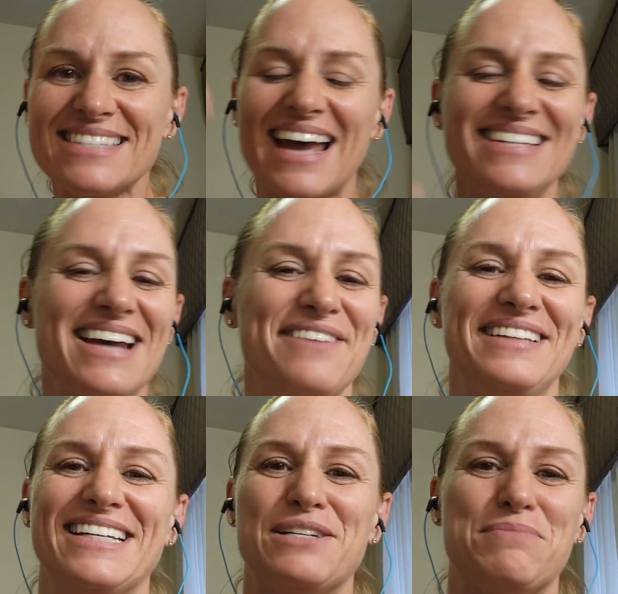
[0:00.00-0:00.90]
I definitely
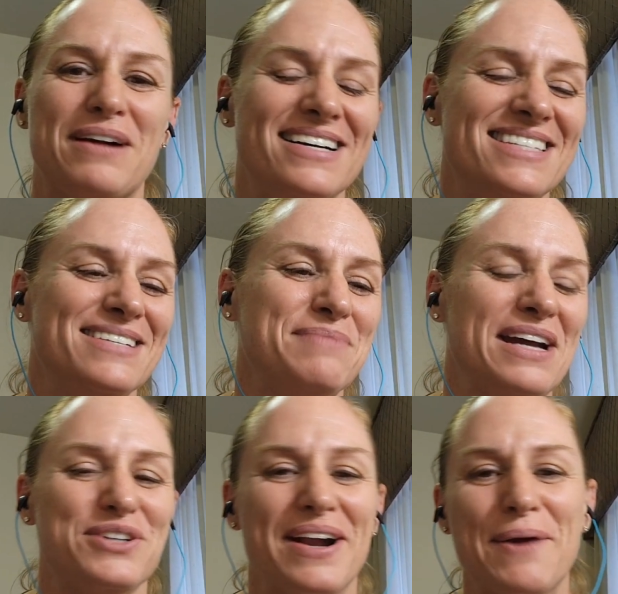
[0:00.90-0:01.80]
get depressed, and my
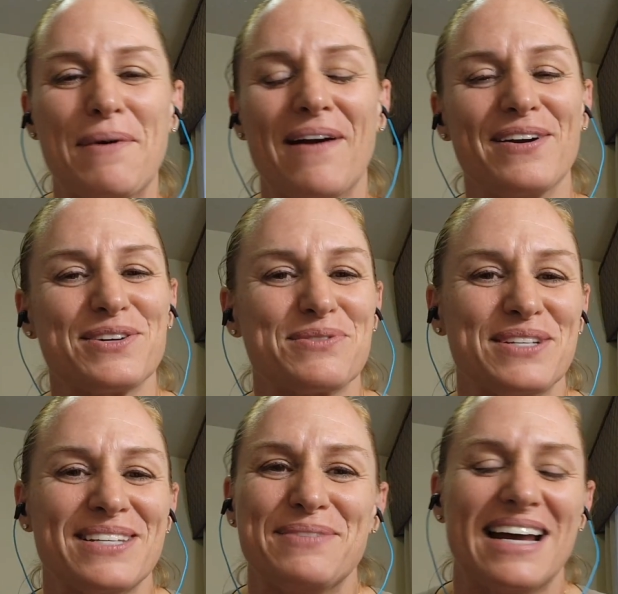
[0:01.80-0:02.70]
training partners will
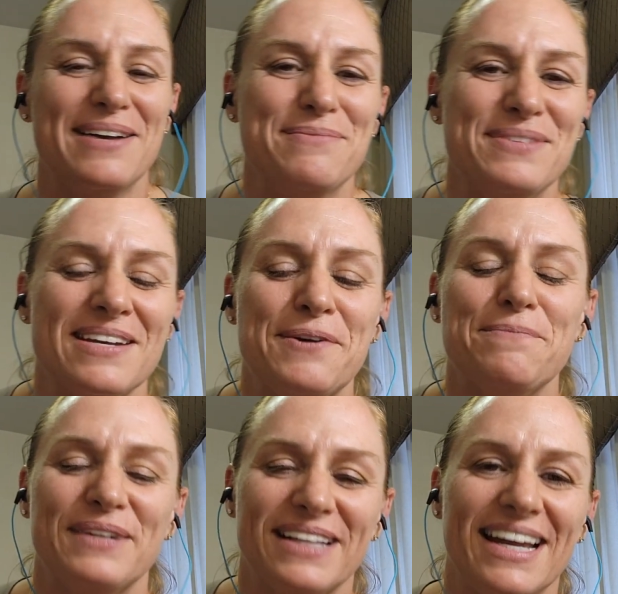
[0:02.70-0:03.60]
sometimes
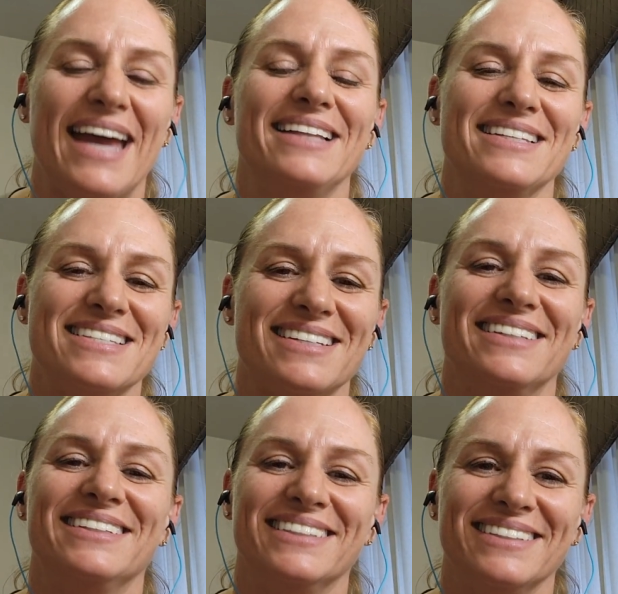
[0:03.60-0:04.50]
be like, hey,
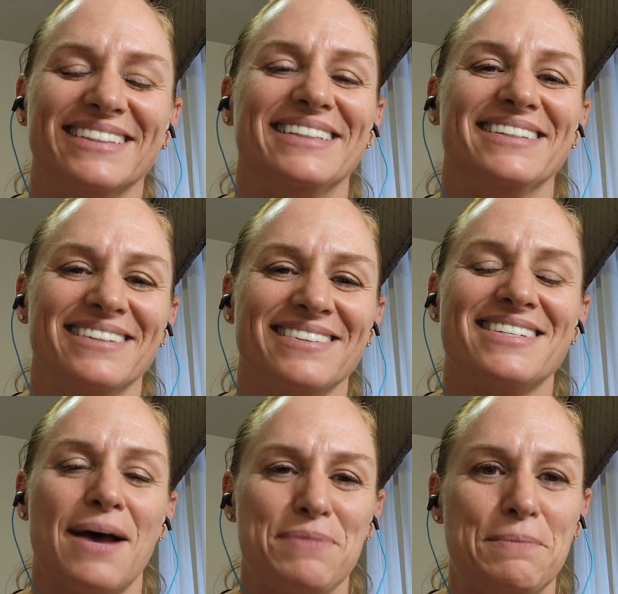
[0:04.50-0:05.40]
Lisa, like,
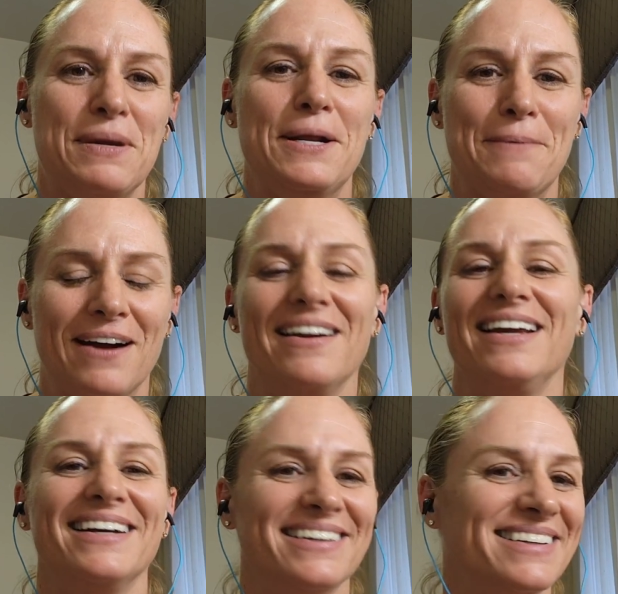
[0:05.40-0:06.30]
stop the pity
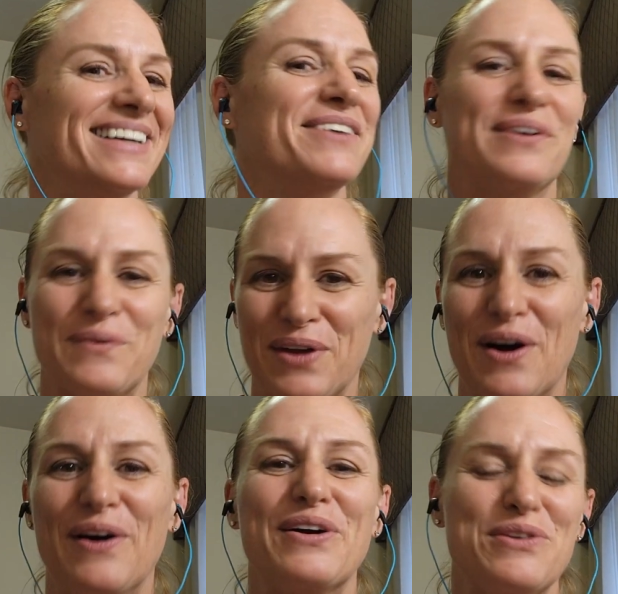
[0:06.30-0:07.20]
party. Like, we
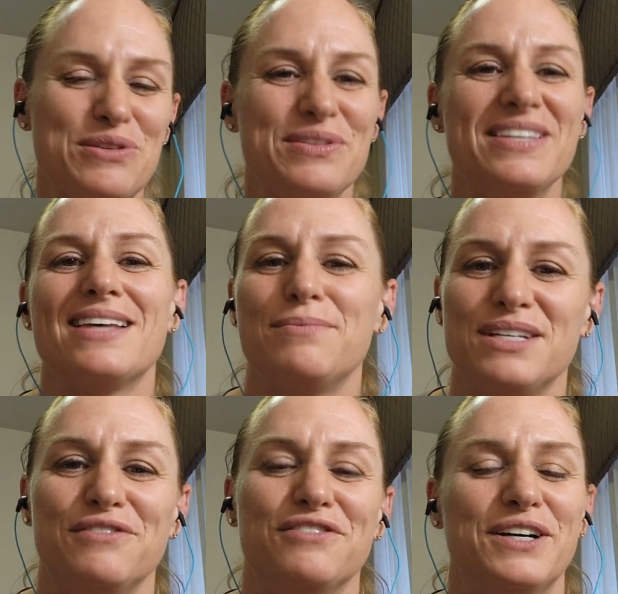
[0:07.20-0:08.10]
all go through these ebbs
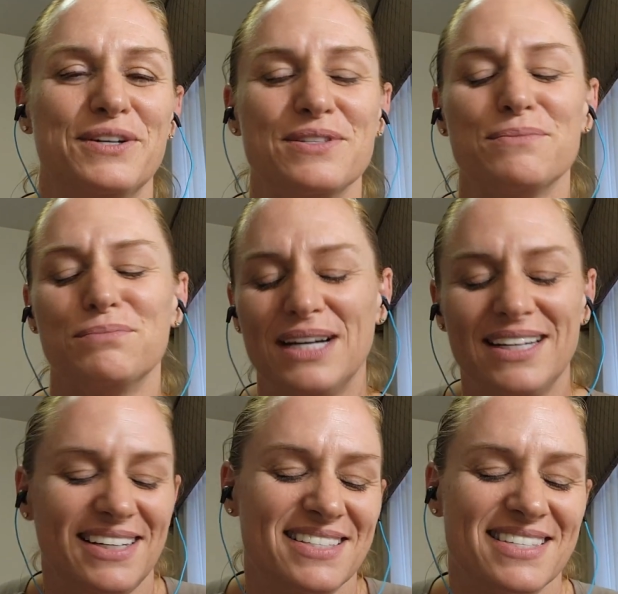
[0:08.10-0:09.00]
and flows, but
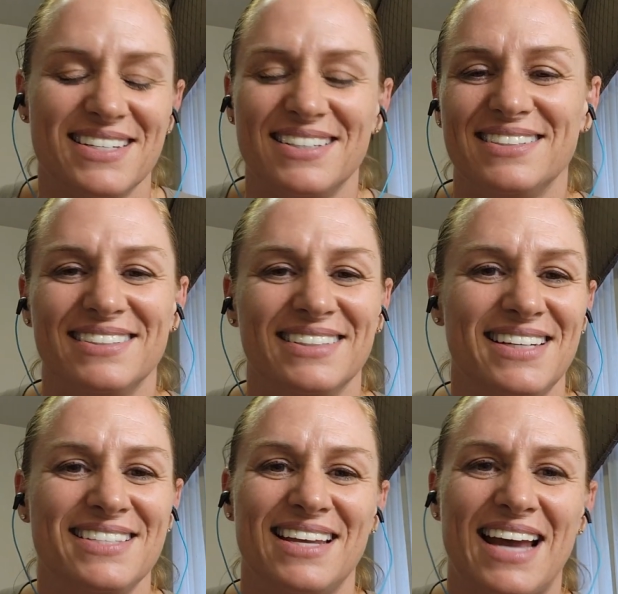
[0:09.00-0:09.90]

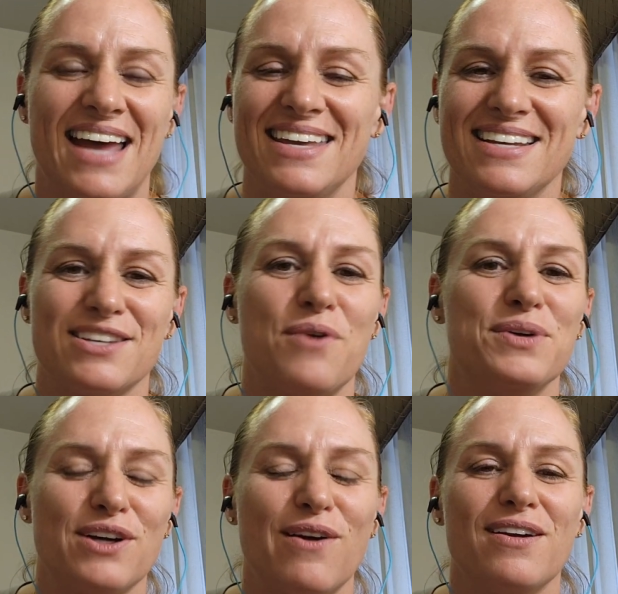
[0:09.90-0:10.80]
I think it's
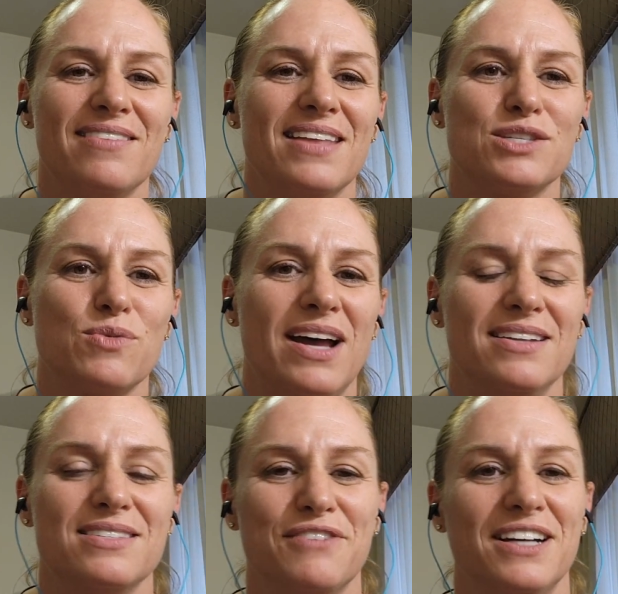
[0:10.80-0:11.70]
always hard, and that's why
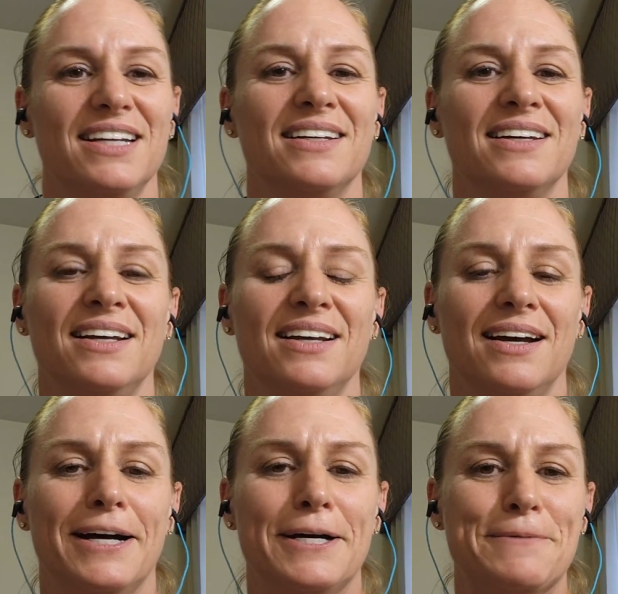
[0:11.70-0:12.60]
it's fun.
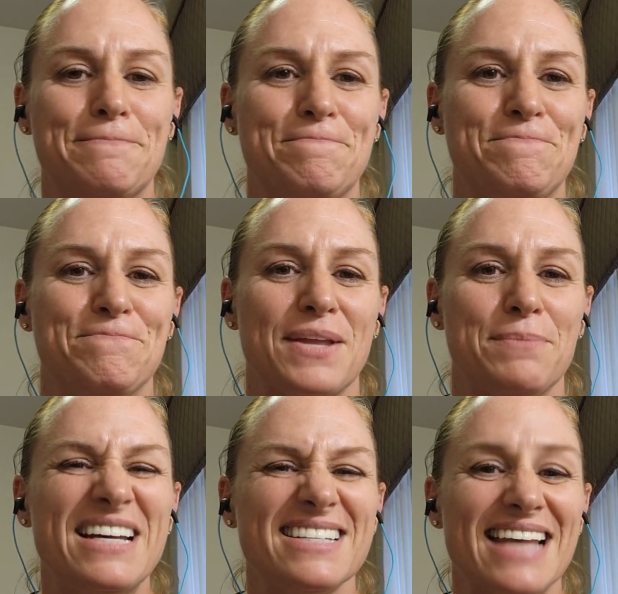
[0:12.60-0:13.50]

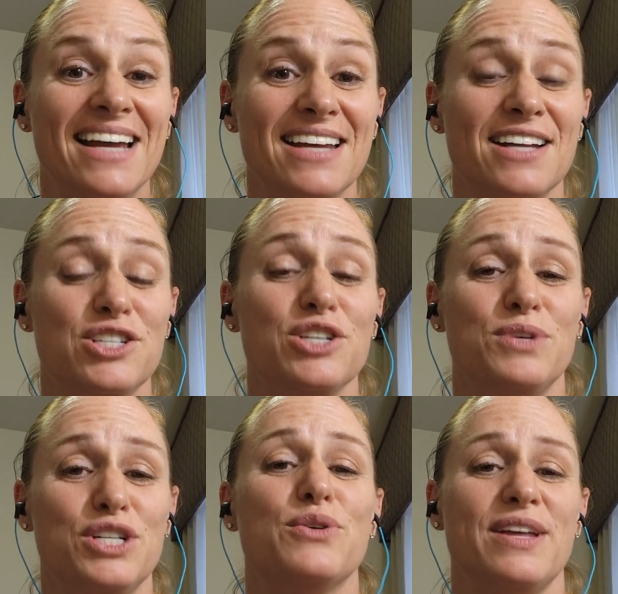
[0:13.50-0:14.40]
Because I do
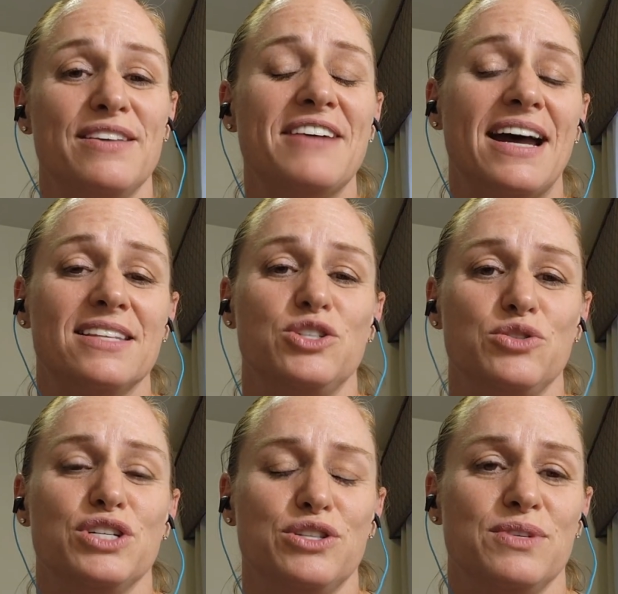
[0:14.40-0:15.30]
enjoy the fact that jujitsu is